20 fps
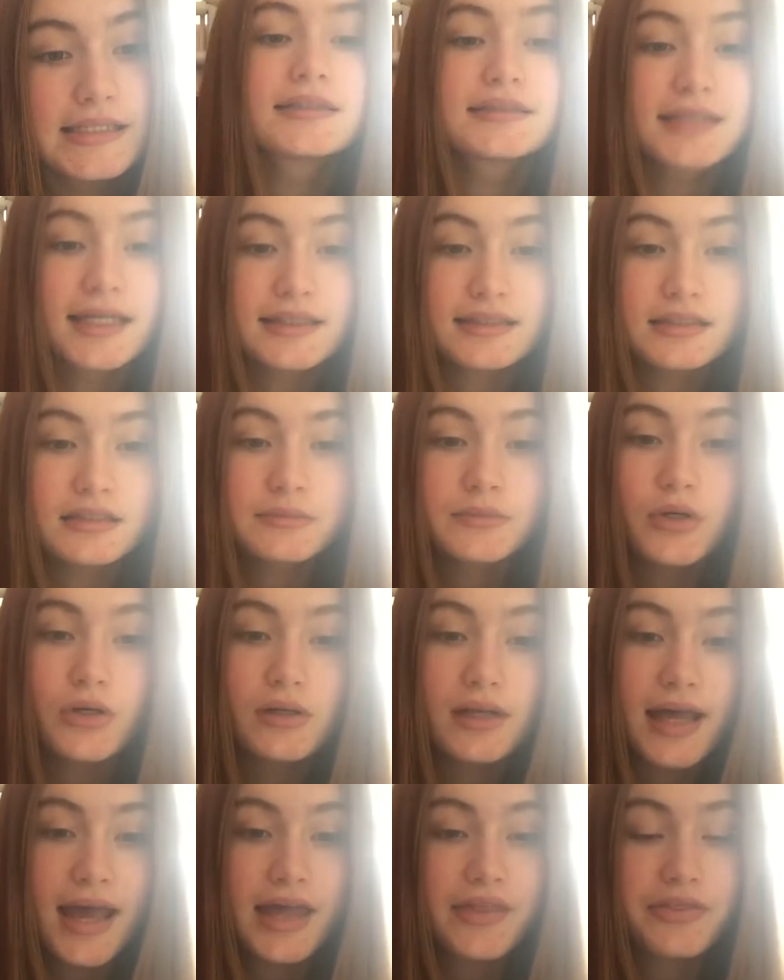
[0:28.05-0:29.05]
Standard
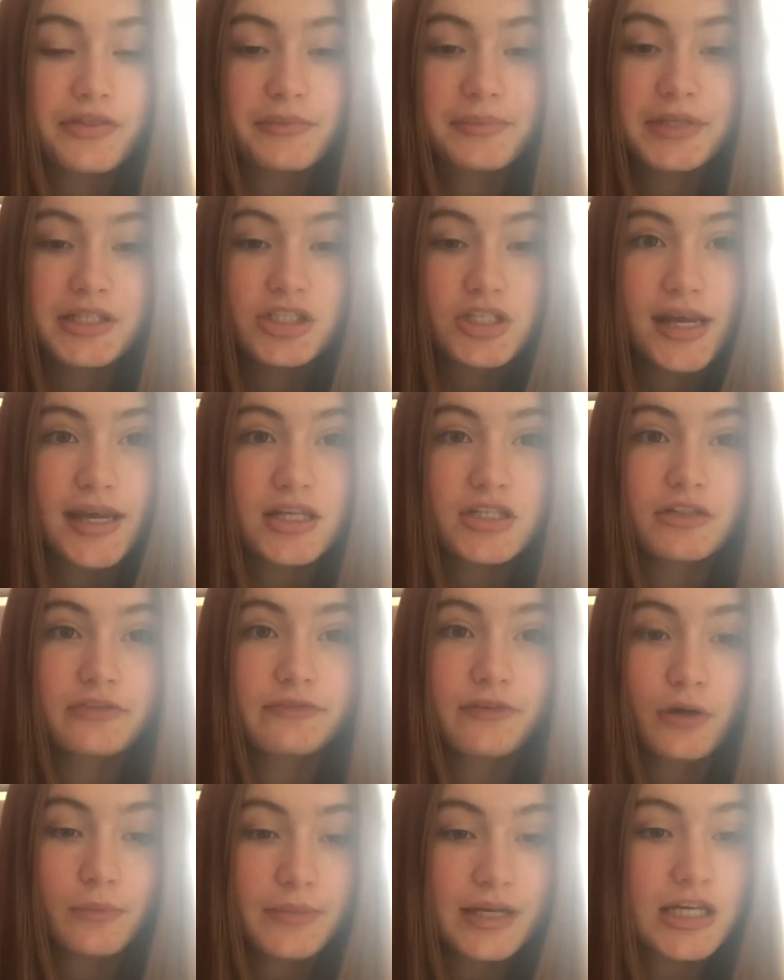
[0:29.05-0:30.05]
molar enthalpy change of
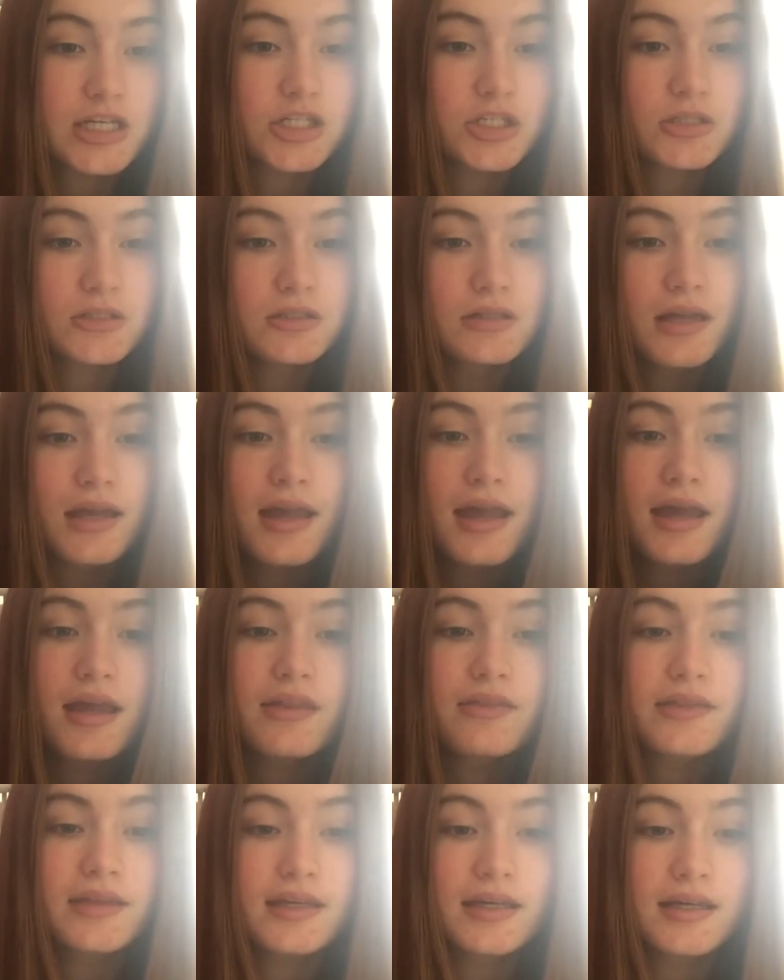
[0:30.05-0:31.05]
formation,
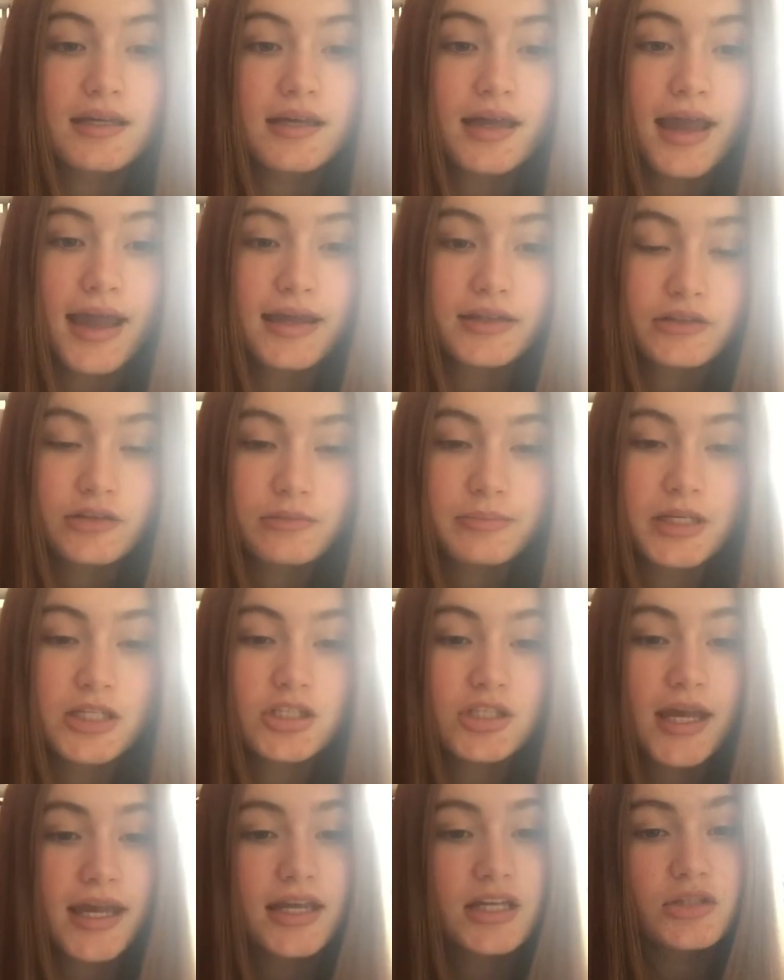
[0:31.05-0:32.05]
the enthalpy
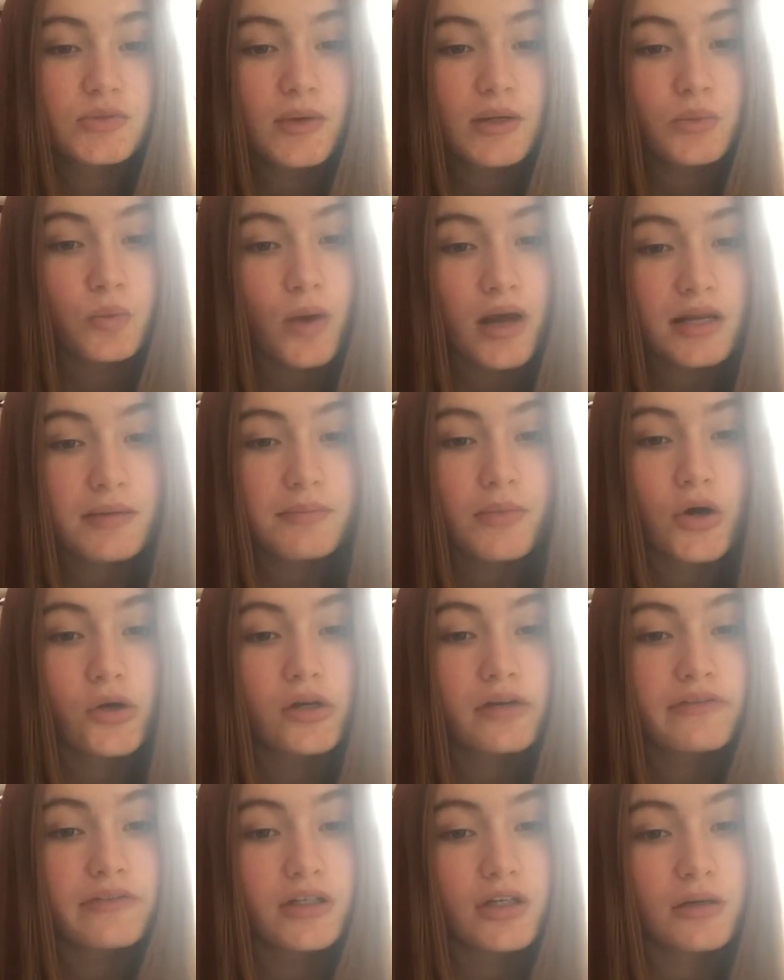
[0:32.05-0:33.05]
change when 1 mole
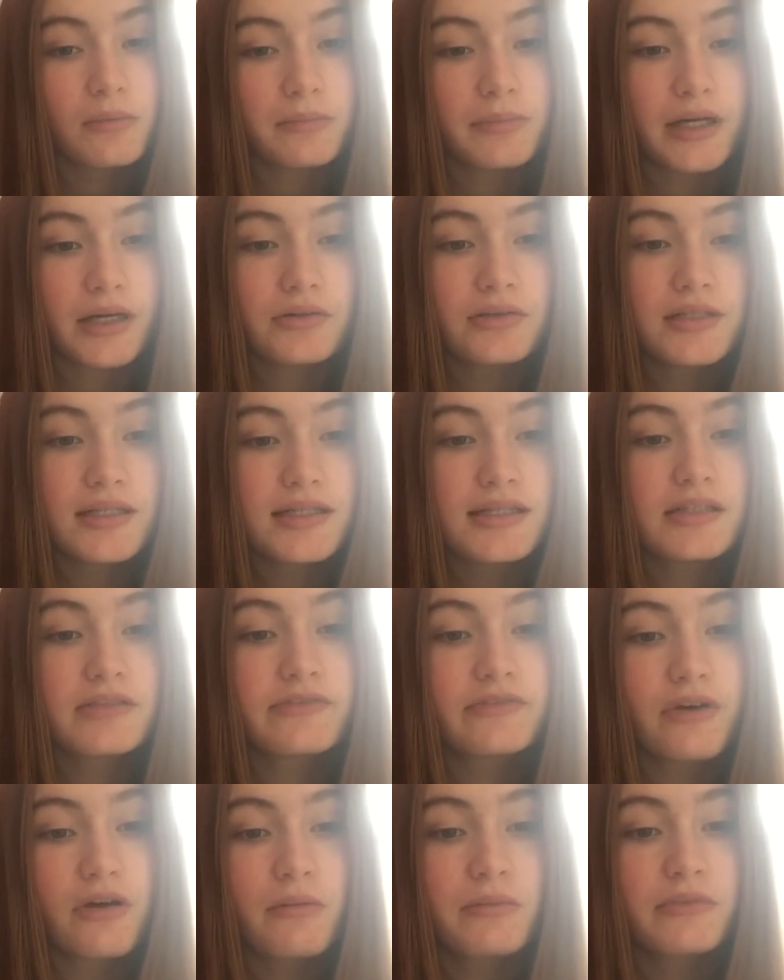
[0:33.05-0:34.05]
of a compound is
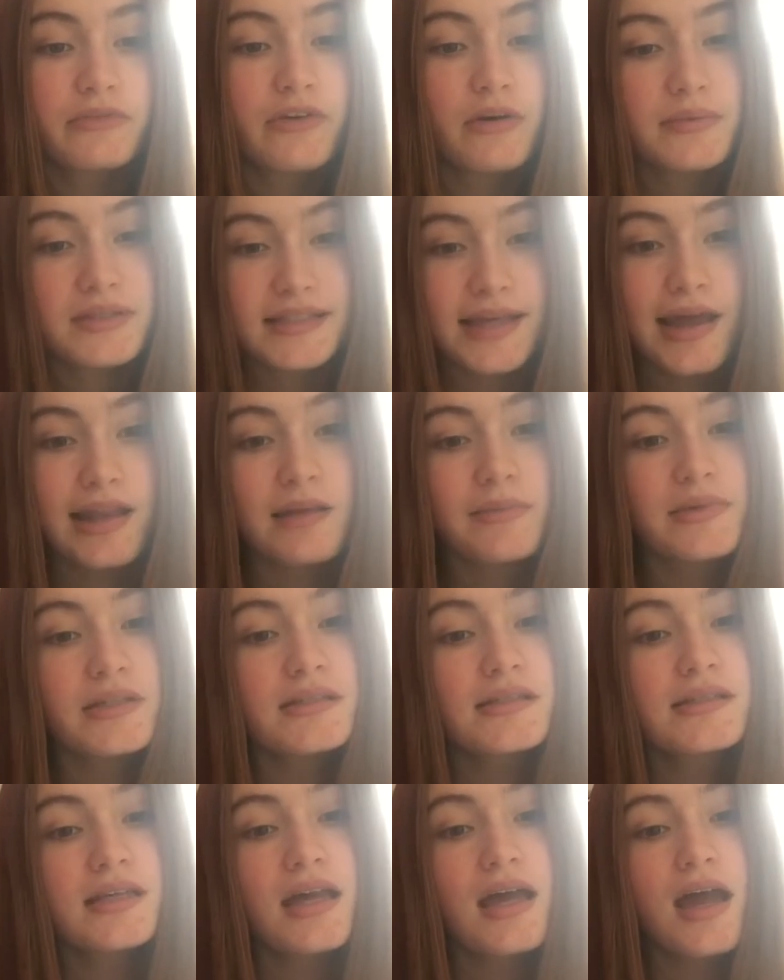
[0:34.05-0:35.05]
formed from its
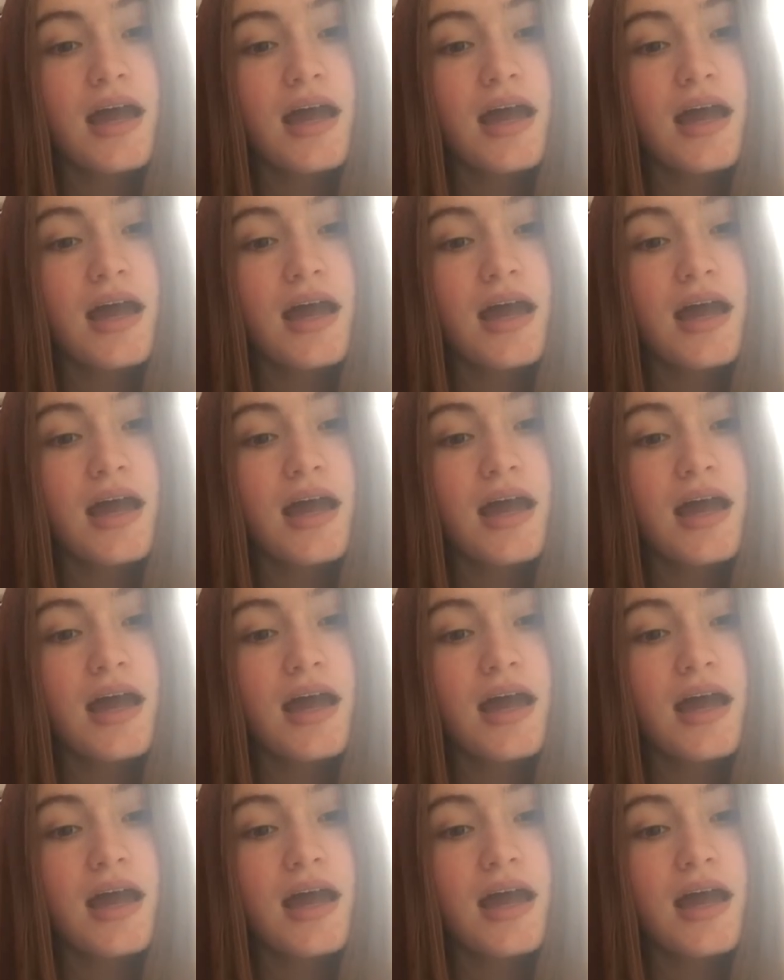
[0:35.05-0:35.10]
elements